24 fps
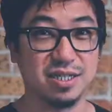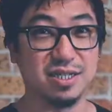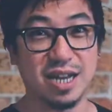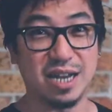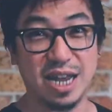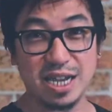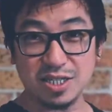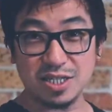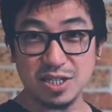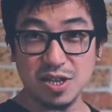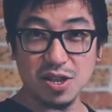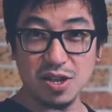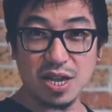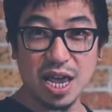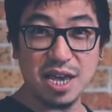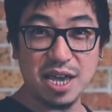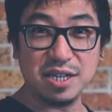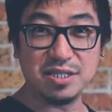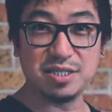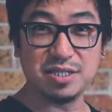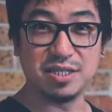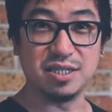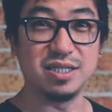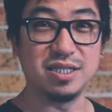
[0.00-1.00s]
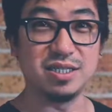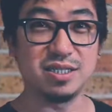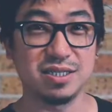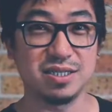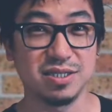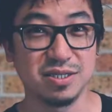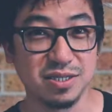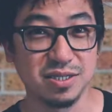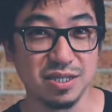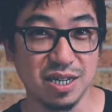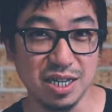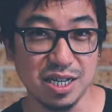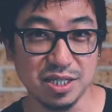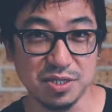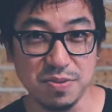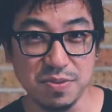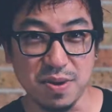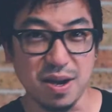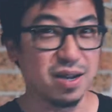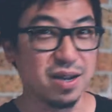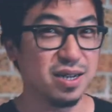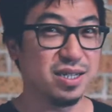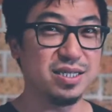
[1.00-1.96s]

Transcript: Next location is, guess what?